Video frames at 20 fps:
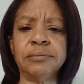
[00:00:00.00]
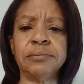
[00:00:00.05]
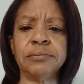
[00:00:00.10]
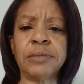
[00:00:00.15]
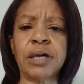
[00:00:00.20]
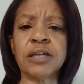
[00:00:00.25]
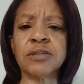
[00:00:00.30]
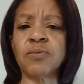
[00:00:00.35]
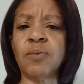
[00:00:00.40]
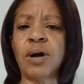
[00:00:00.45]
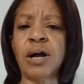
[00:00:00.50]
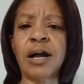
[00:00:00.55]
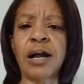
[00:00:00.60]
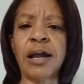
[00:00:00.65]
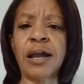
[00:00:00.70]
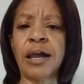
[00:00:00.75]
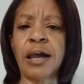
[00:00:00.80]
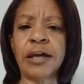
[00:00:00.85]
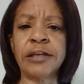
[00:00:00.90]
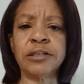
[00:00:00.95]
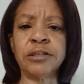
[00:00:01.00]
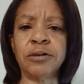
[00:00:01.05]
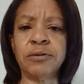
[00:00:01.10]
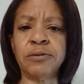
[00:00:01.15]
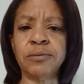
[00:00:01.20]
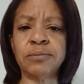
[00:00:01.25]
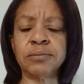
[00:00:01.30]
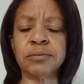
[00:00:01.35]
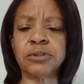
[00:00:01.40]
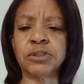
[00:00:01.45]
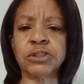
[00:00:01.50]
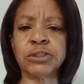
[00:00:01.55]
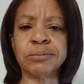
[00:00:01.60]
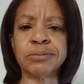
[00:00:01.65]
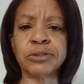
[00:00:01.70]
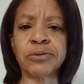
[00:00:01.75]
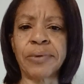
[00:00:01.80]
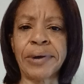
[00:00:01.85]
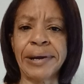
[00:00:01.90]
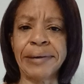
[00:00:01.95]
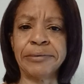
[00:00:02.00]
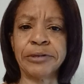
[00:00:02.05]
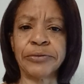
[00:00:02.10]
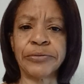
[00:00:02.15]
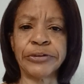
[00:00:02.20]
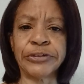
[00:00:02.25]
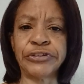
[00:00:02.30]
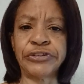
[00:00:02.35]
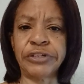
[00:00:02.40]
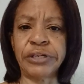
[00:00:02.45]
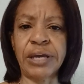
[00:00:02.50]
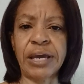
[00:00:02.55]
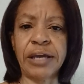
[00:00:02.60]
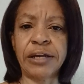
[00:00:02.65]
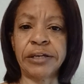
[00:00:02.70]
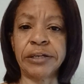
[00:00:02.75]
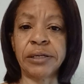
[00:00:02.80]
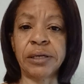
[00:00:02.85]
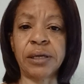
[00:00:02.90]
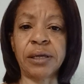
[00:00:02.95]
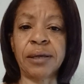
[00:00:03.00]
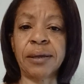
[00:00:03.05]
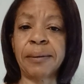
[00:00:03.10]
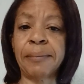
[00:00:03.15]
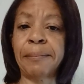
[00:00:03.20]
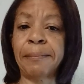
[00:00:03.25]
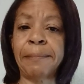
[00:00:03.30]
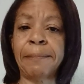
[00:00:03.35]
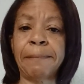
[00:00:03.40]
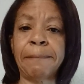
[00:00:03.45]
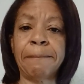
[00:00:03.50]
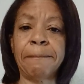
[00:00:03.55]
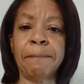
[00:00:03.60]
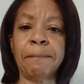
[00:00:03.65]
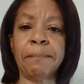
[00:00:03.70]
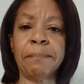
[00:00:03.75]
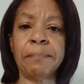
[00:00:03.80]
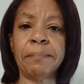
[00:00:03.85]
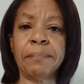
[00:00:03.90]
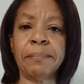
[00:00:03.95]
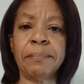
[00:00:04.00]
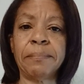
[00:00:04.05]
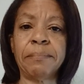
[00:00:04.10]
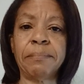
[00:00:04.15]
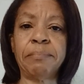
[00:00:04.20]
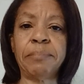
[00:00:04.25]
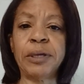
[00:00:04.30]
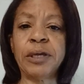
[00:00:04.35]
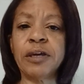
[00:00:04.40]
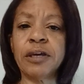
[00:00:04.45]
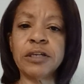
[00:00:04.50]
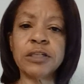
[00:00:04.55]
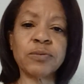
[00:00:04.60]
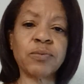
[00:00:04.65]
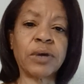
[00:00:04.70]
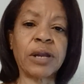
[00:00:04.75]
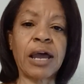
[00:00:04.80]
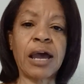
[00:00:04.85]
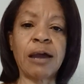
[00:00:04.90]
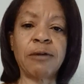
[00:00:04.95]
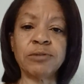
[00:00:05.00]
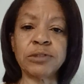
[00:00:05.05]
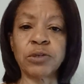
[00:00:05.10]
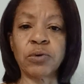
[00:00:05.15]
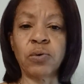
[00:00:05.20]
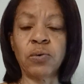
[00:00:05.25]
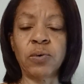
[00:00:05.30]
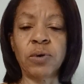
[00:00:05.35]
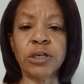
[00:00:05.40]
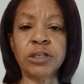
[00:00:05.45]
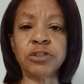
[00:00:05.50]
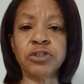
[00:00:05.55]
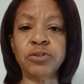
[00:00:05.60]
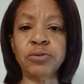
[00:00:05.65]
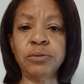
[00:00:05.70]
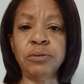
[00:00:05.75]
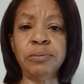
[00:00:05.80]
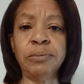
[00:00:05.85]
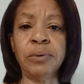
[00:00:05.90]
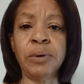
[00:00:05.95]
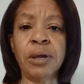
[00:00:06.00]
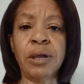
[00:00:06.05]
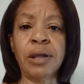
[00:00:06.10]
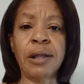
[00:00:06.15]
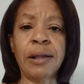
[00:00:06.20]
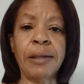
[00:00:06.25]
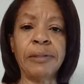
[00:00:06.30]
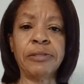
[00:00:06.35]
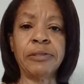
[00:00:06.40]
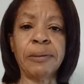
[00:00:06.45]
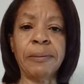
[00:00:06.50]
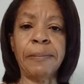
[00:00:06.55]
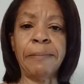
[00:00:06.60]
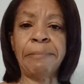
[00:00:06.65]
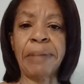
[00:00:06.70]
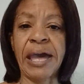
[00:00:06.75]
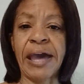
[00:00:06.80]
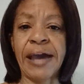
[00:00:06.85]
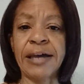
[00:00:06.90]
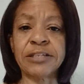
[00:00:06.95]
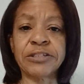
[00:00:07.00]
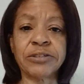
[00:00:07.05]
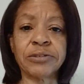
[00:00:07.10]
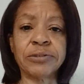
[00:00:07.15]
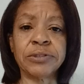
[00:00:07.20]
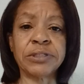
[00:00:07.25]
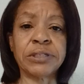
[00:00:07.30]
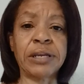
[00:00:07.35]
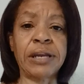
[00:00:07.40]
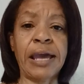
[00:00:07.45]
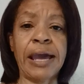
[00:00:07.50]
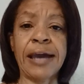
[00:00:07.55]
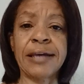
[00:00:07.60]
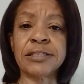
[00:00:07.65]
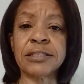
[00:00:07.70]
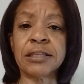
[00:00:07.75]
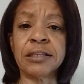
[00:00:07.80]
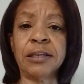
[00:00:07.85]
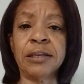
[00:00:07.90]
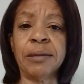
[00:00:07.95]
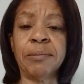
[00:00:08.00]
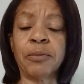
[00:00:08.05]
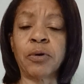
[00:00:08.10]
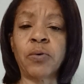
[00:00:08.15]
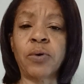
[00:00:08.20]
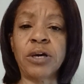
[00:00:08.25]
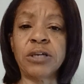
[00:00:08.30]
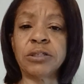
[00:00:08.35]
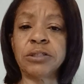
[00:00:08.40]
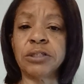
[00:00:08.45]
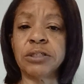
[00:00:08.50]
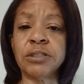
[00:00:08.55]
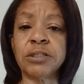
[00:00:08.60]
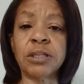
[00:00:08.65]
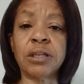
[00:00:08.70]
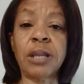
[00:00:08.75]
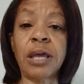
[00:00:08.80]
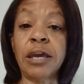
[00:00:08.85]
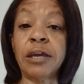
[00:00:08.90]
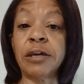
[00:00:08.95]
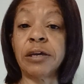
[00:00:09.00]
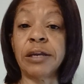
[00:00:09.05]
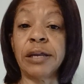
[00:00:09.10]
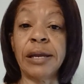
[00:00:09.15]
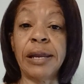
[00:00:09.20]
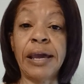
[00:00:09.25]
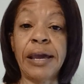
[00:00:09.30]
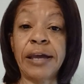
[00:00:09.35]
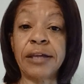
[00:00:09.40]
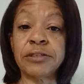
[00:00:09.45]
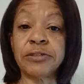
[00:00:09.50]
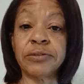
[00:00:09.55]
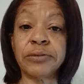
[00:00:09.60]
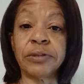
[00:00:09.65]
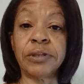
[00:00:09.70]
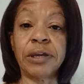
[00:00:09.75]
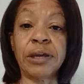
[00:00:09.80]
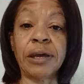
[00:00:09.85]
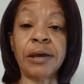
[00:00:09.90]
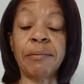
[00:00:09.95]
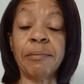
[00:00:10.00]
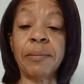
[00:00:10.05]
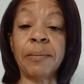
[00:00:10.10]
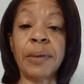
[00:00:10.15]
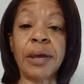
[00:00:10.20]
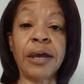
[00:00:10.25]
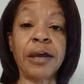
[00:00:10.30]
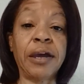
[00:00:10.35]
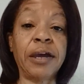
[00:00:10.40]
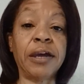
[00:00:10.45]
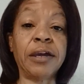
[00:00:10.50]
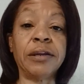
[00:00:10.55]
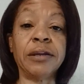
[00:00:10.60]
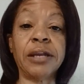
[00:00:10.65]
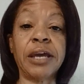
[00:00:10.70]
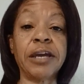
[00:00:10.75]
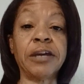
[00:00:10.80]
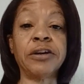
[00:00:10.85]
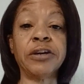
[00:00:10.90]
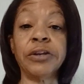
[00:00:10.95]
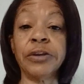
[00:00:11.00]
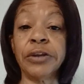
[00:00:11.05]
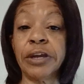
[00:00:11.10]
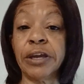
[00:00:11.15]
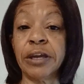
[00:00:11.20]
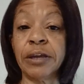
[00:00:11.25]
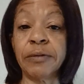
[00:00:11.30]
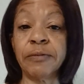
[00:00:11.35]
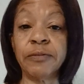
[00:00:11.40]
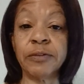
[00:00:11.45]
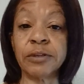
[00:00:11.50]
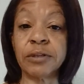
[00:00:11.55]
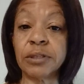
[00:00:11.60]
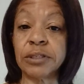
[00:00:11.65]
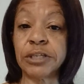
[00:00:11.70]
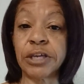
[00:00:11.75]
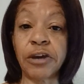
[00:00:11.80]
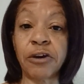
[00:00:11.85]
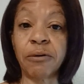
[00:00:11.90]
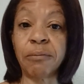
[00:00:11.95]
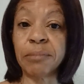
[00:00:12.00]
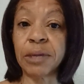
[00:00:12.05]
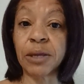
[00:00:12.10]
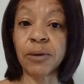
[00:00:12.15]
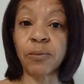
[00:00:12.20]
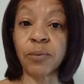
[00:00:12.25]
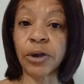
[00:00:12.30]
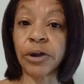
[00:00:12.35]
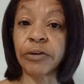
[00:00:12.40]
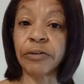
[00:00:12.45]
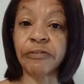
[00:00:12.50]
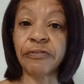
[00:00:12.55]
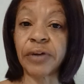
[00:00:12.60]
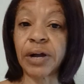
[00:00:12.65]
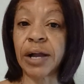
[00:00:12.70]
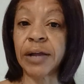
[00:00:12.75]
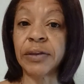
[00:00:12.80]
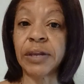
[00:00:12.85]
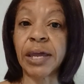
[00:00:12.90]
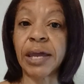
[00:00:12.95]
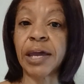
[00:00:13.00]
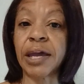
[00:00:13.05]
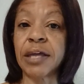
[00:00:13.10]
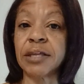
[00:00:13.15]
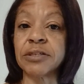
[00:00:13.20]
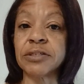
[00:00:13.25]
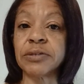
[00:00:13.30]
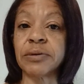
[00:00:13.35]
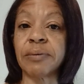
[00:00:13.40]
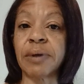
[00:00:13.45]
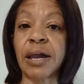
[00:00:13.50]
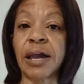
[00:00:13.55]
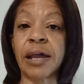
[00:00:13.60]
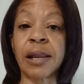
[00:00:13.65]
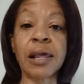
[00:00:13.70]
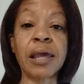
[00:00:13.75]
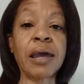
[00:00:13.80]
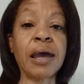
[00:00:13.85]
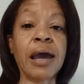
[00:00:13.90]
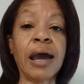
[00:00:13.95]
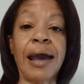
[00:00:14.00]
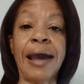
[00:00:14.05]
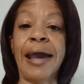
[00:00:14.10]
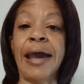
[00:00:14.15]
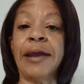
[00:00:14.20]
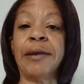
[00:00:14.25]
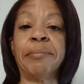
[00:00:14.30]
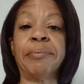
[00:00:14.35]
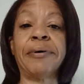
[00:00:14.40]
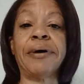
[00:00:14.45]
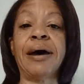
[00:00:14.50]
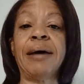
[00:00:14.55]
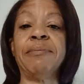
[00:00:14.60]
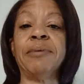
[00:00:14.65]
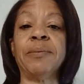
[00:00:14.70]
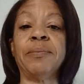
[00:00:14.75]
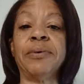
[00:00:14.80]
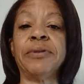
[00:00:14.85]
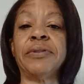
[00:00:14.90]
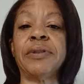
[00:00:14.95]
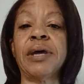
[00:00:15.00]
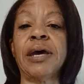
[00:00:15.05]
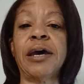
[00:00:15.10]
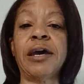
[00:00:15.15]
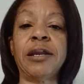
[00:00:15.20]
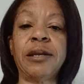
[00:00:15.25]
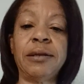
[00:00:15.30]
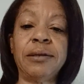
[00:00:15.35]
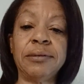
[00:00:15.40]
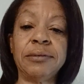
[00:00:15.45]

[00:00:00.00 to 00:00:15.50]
That's why I don't subscribe to Christianity. Because when I was going to the pastors and asking them questions and they couldn't answer them and they couldn't tell me where to find the answer at, I had a problem with that.